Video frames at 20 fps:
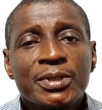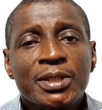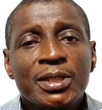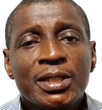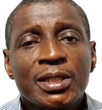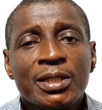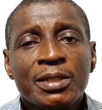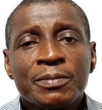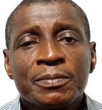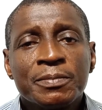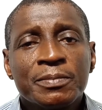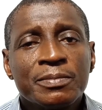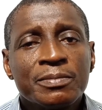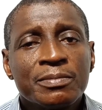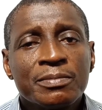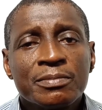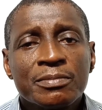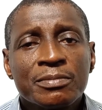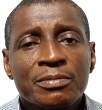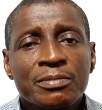Um,
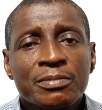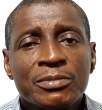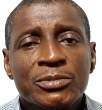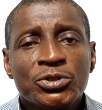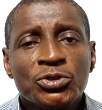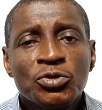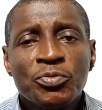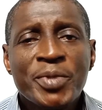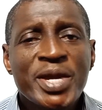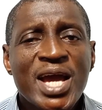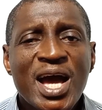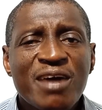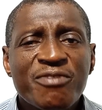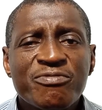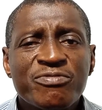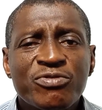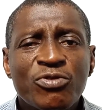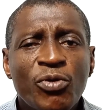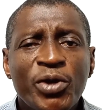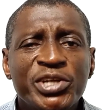you may
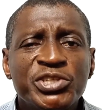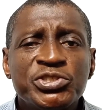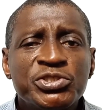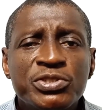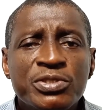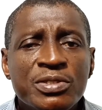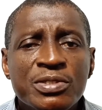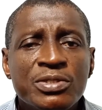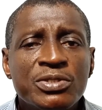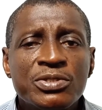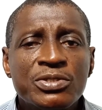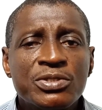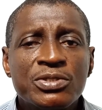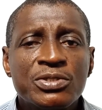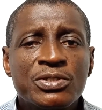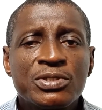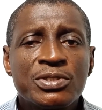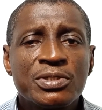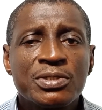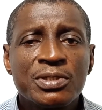have
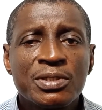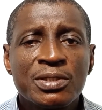questions.